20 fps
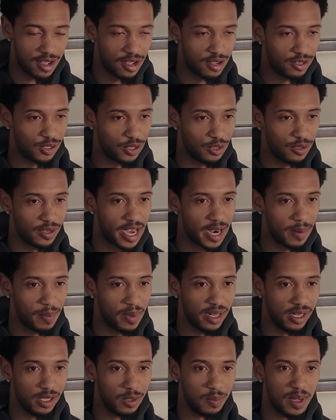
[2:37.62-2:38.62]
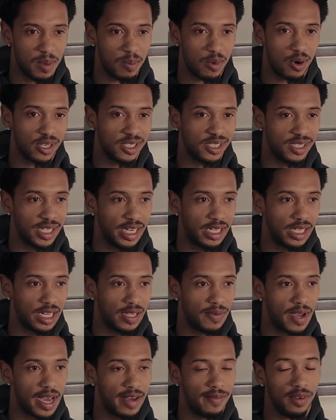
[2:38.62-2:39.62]
so you got to be a little bit more
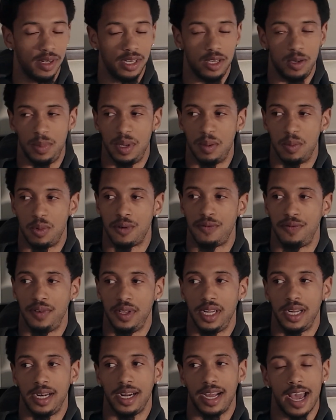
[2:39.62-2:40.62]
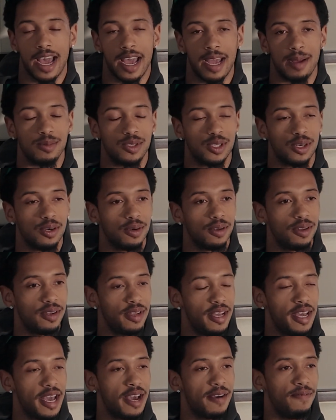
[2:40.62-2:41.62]
instinctive, have a little bit more feel of the game. So
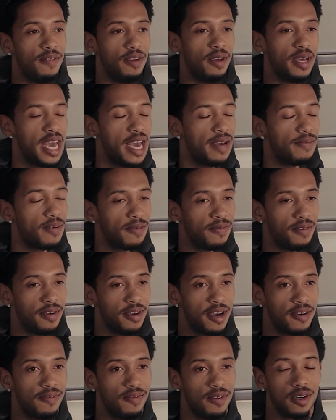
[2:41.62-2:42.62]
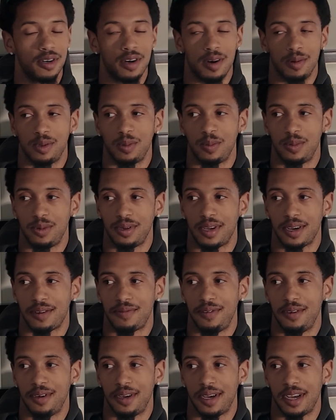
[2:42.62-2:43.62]
at field half, I feel comfortable at
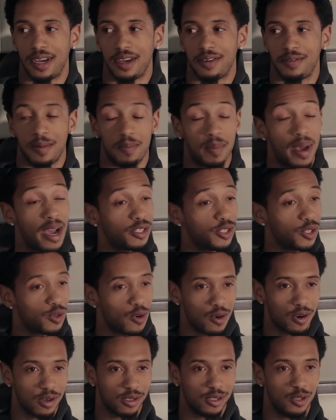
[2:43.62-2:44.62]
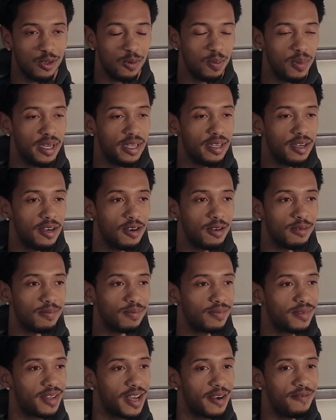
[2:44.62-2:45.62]
field half. Boundary corner too, but
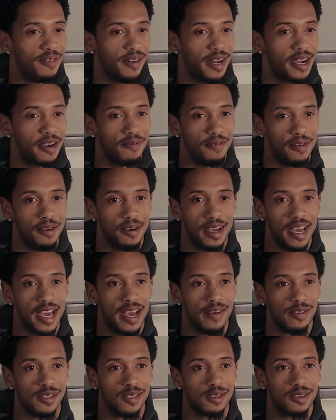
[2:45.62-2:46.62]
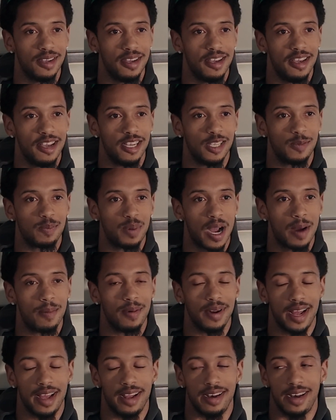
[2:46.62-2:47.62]
I feel like field half is
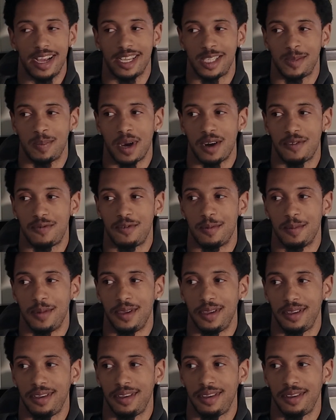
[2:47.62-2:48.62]
probably that spot for me.